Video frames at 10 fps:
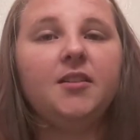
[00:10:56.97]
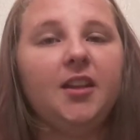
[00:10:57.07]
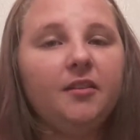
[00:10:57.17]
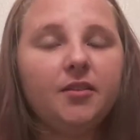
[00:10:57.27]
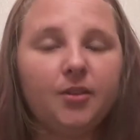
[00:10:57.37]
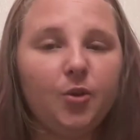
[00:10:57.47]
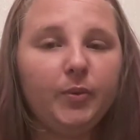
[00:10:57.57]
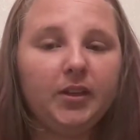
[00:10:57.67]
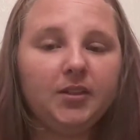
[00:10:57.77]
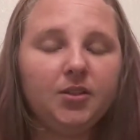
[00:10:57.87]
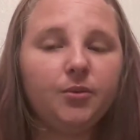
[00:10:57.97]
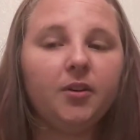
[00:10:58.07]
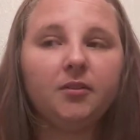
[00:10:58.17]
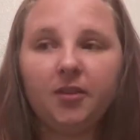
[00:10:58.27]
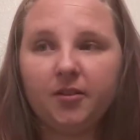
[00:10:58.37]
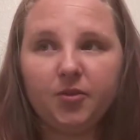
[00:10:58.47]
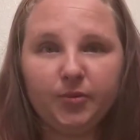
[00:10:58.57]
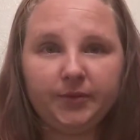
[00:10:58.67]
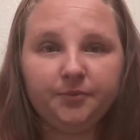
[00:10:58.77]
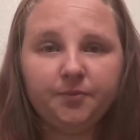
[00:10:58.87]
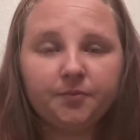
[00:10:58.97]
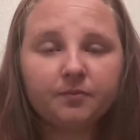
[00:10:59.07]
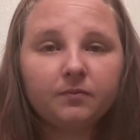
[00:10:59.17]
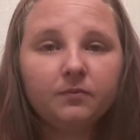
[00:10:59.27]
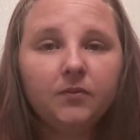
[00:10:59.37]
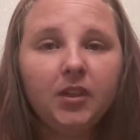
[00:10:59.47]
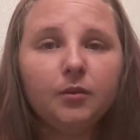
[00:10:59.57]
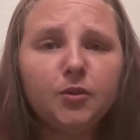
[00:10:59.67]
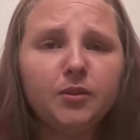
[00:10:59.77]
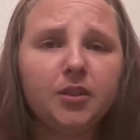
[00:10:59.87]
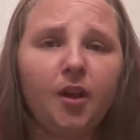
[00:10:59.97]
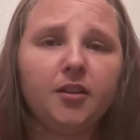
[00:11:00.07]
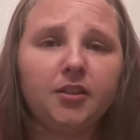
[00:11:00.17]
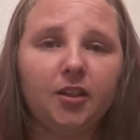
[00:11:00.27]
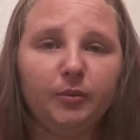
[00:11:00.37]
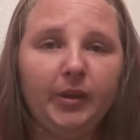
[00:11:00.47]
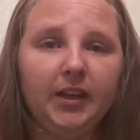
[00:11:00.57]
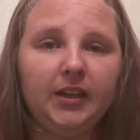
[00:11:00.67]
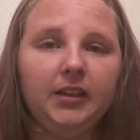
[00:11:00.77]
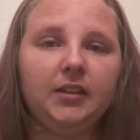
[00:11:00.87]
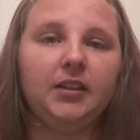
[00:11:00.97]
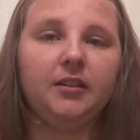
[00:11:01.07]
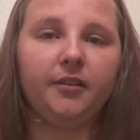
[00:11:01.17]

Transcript: telescoping into her large one, which was causing her pain and